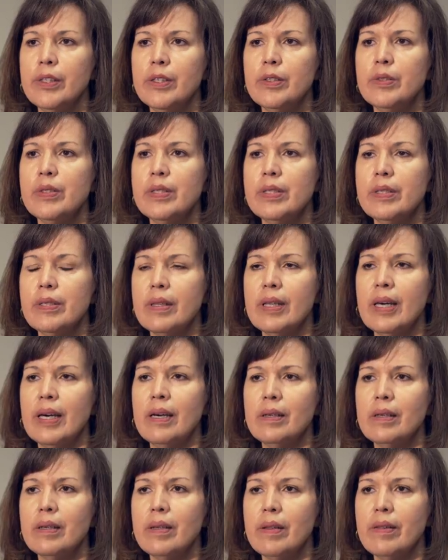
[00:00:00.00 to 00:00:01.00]
used
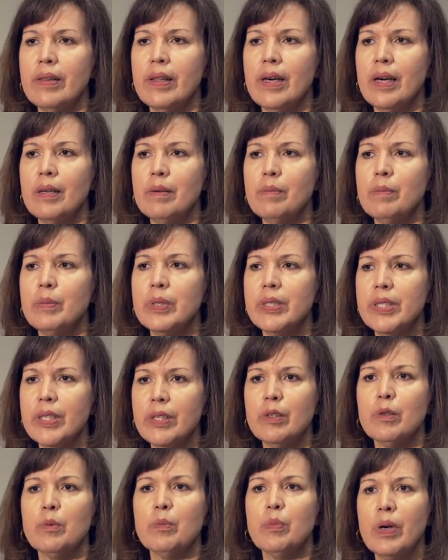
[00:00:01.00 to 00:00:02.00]
that
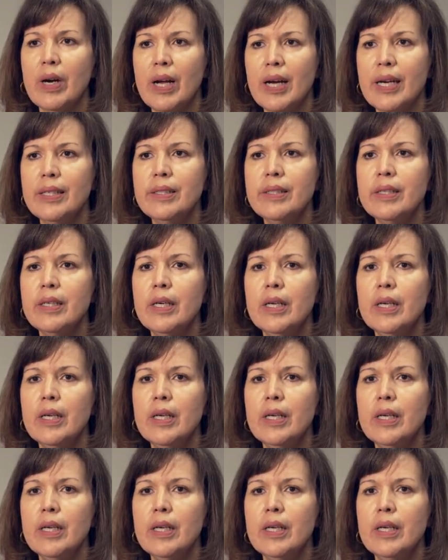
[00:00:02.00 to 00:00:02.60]
particular pride